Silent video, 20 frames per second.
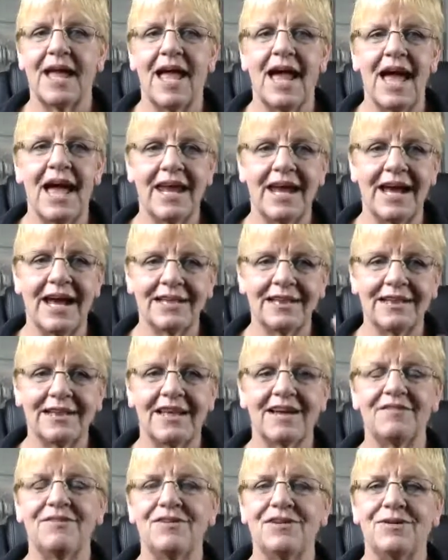And I
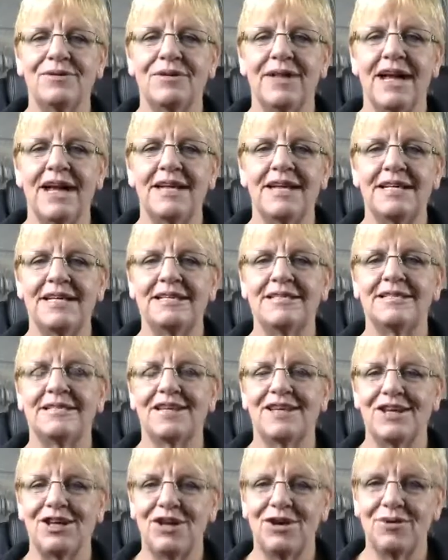love you, ladies.
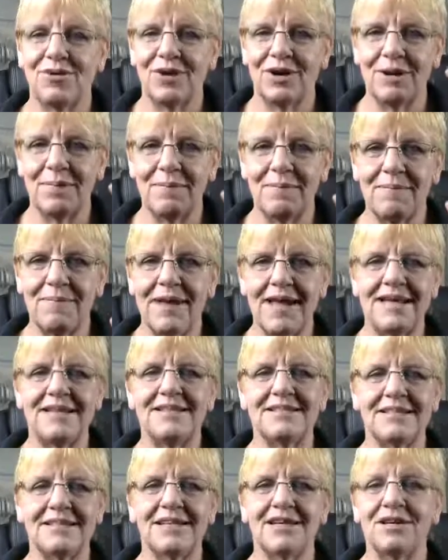You are an
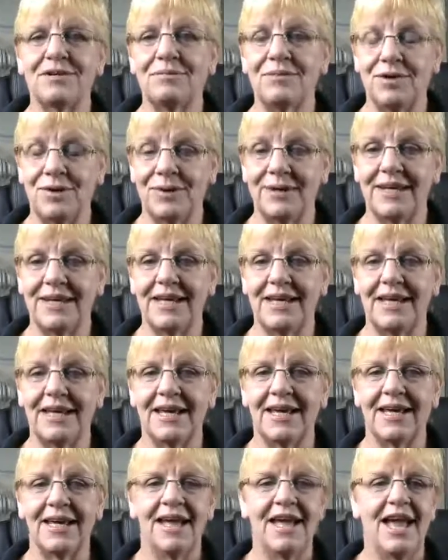amazing community.
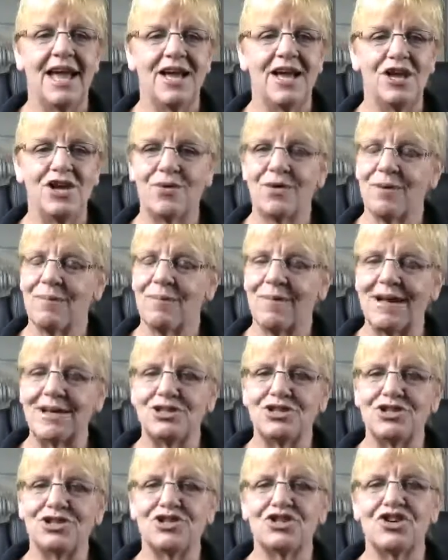You are my
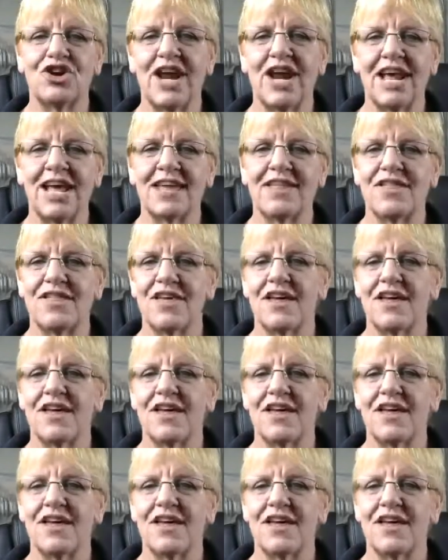strength.